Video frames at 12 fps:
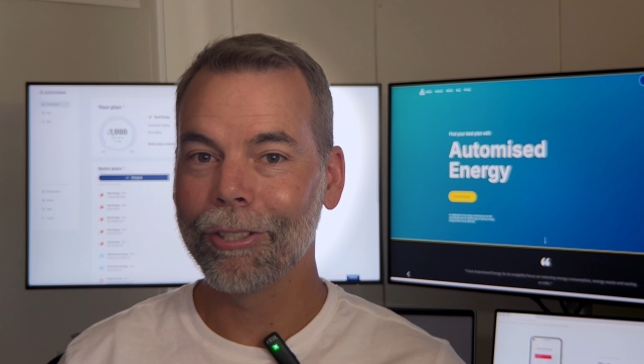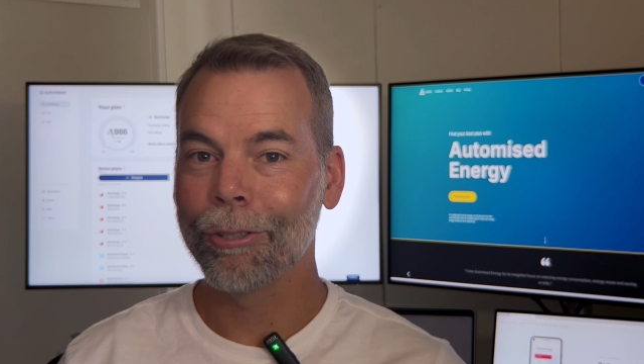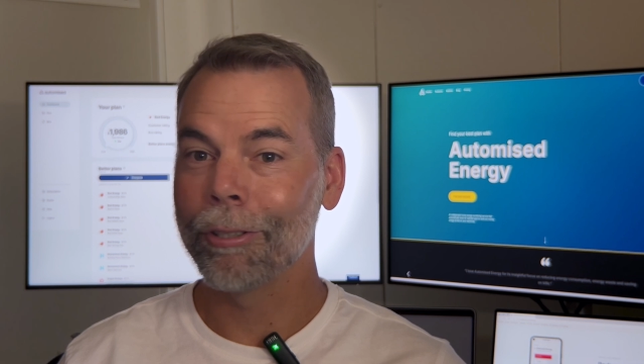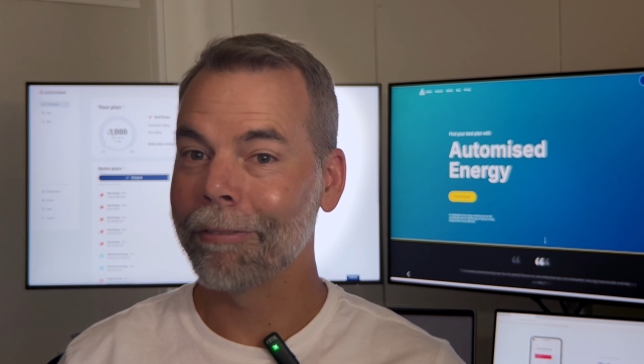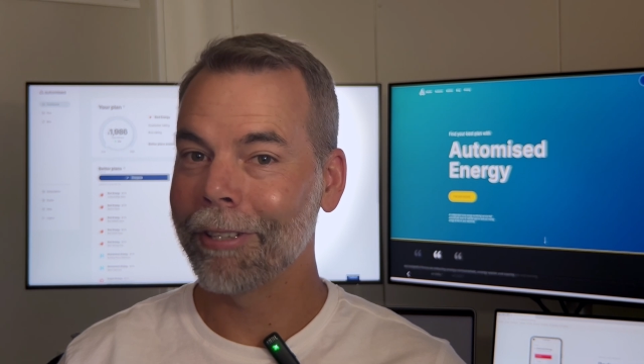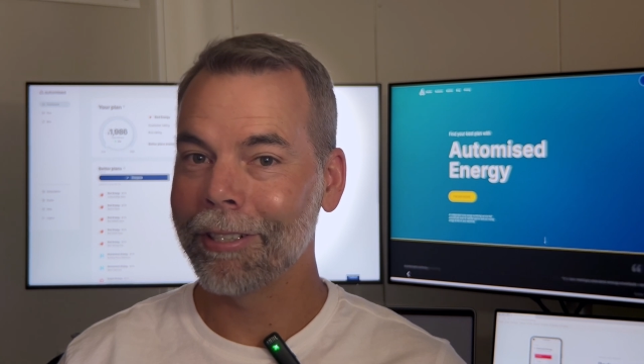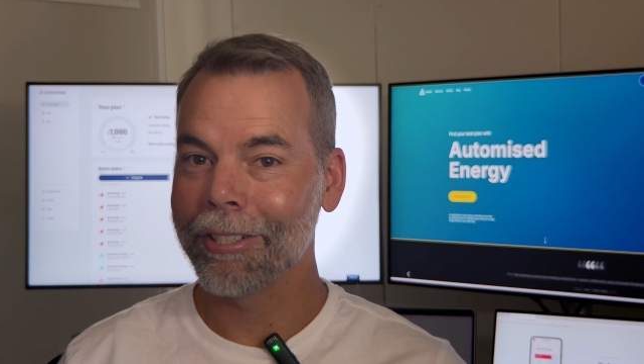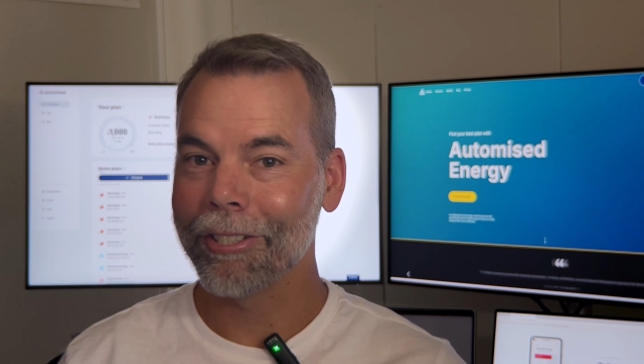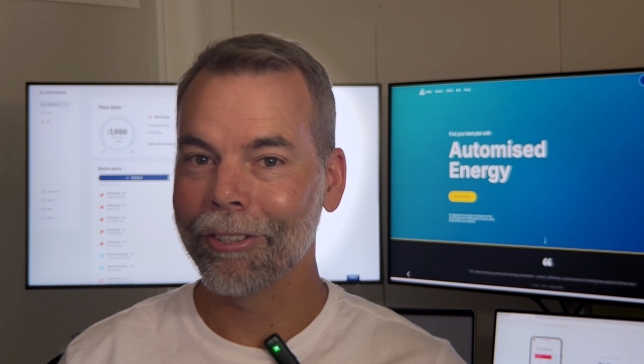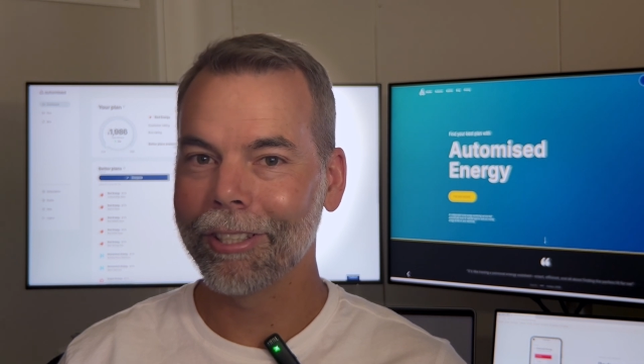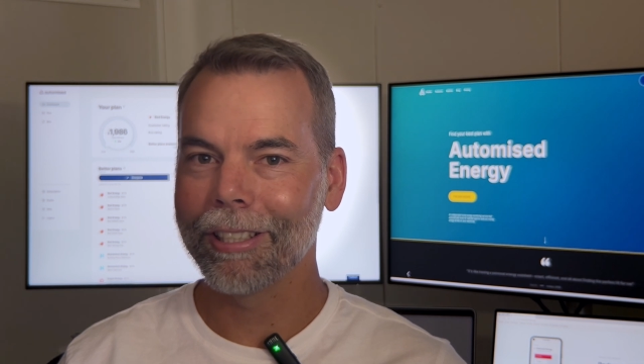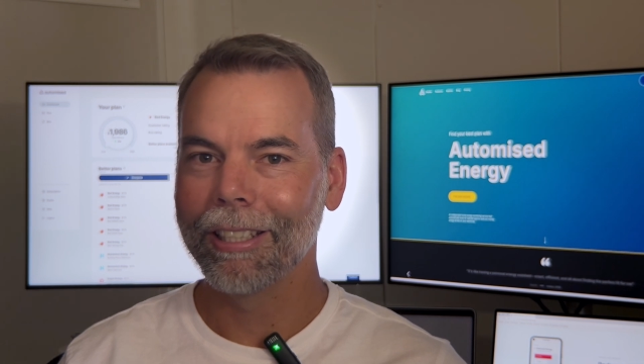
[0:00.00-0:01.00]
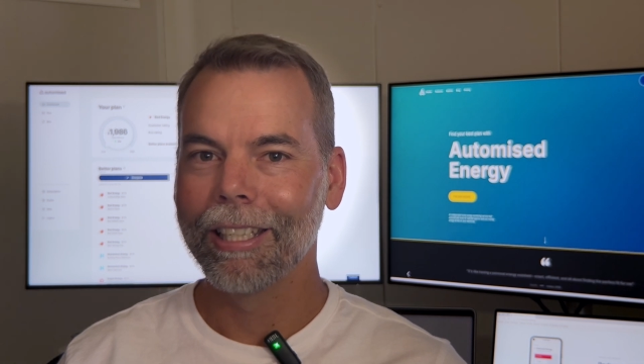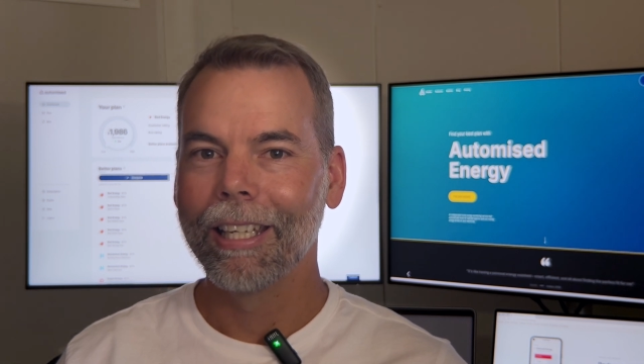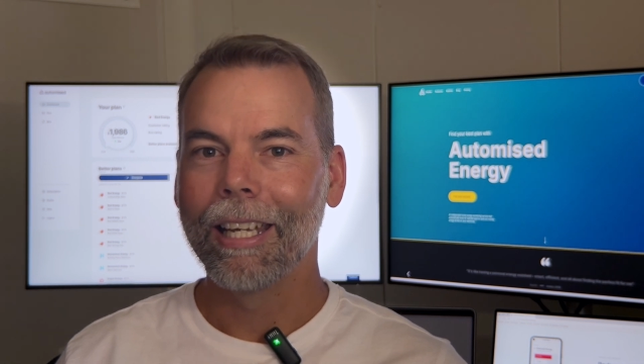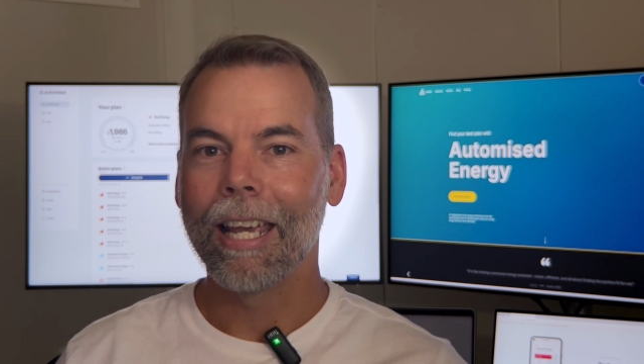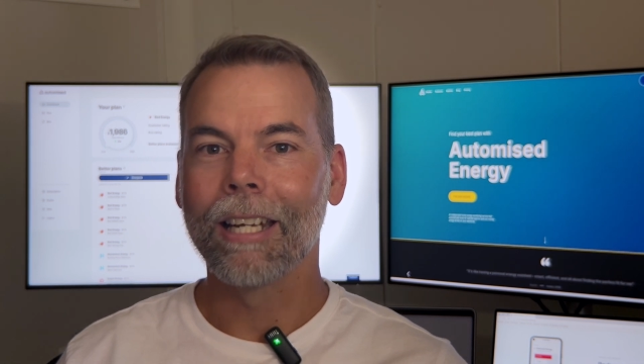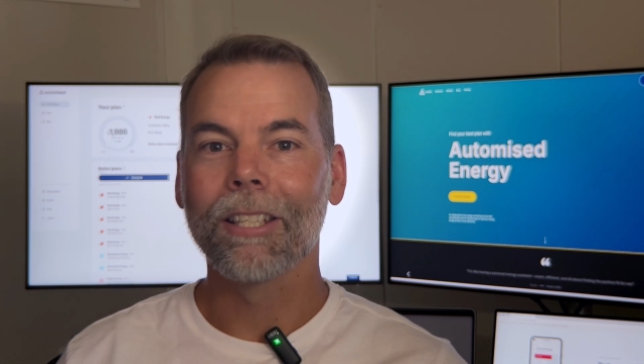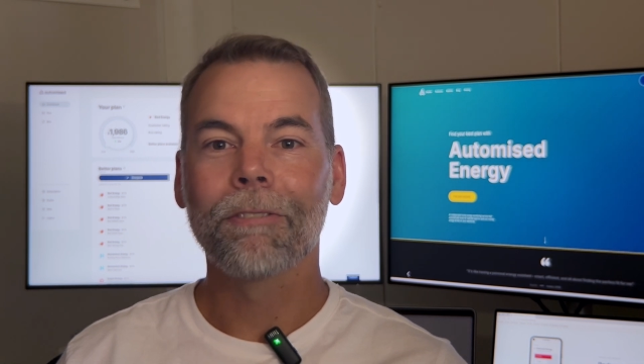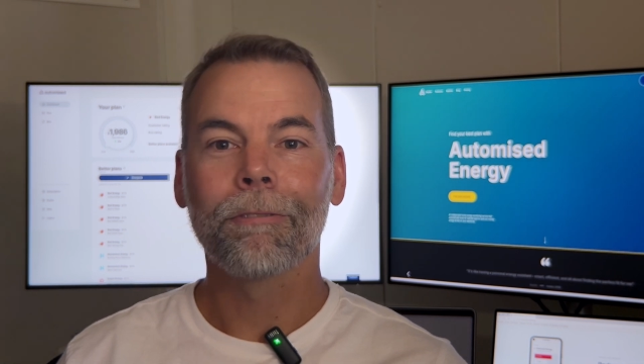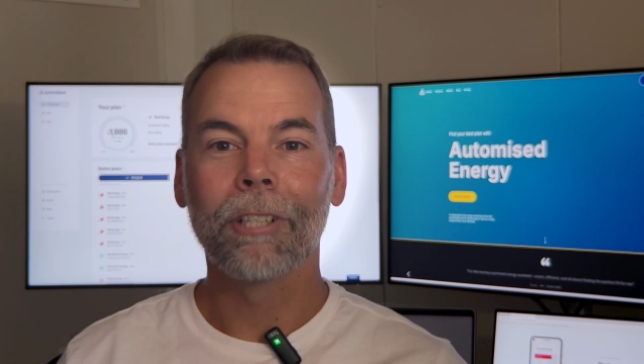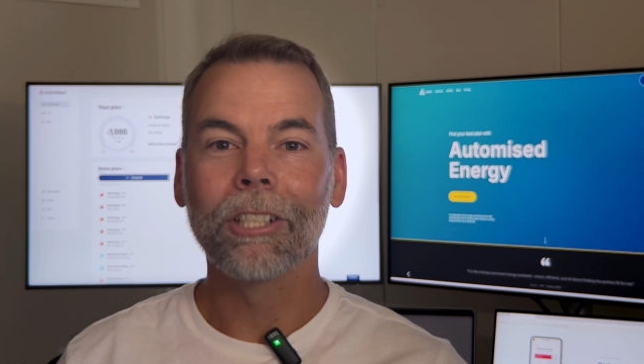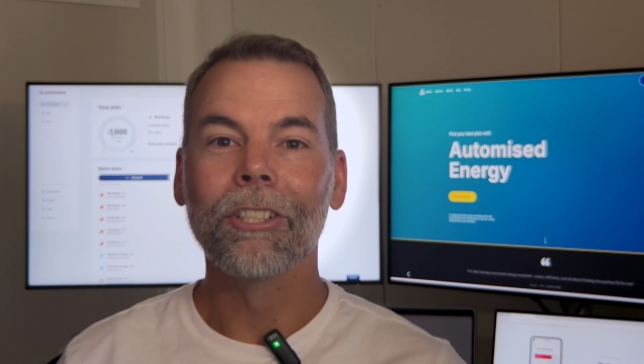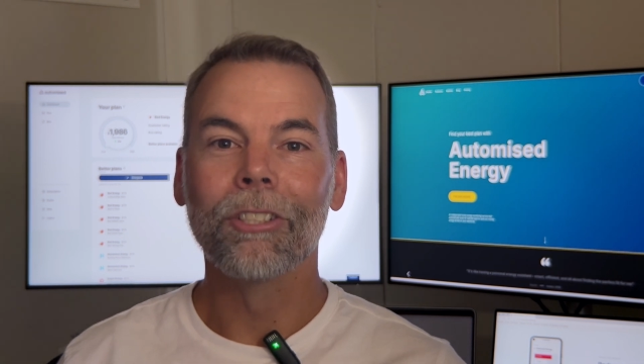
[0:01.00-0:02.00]
or if there is not, and it's
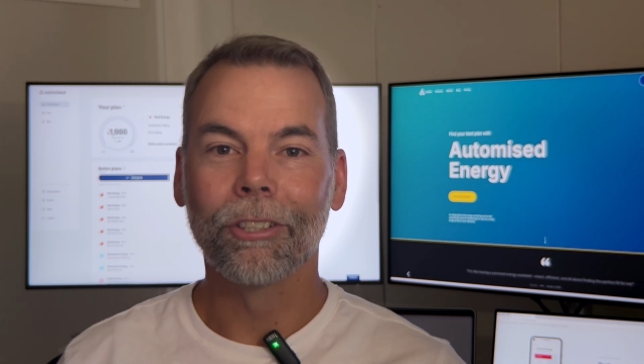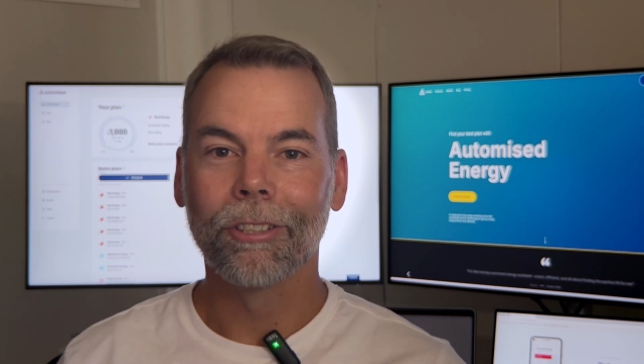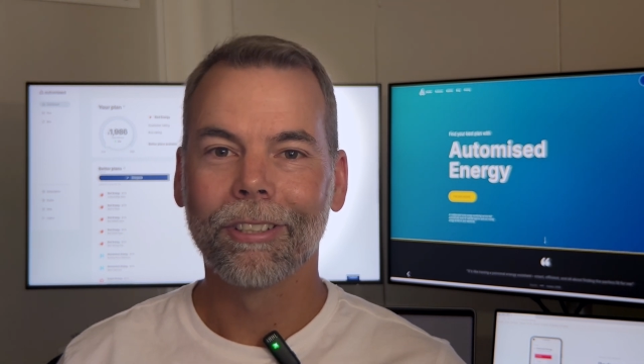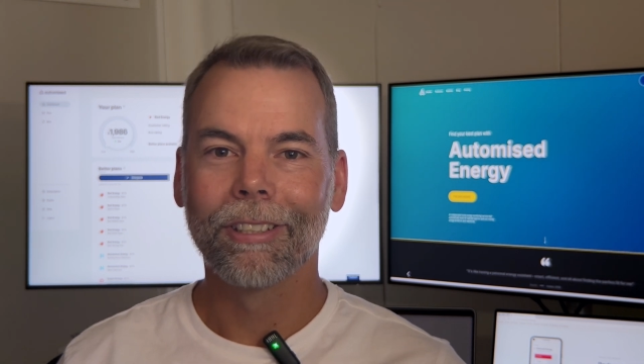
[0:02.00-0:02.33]
free to do.